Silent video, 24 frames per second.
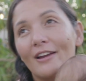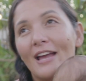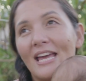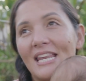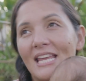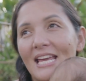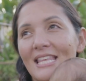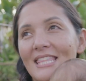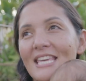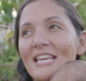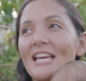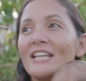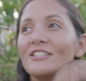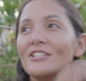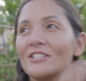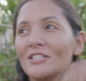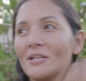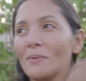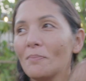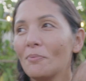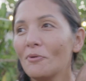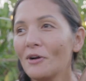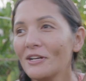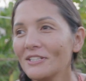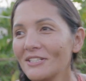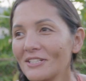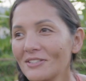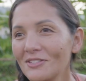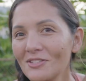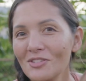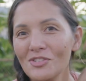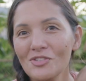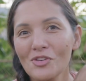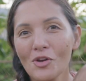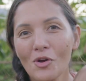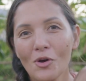And I think it's just important
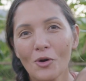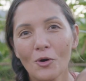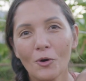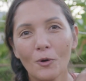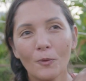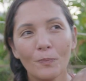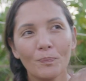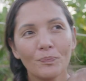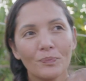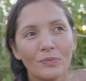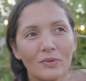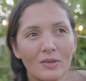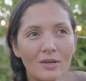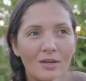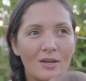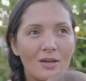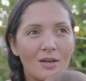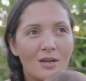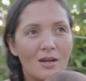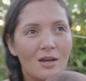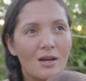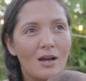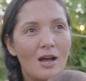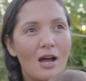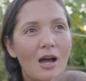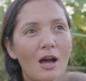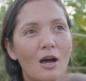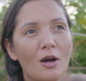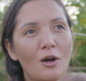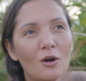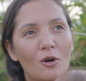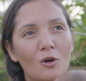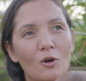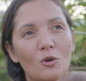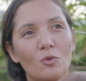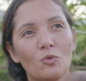to show
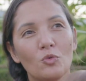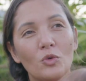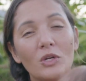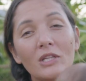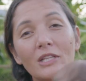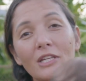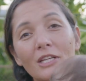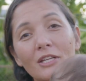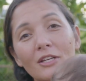how really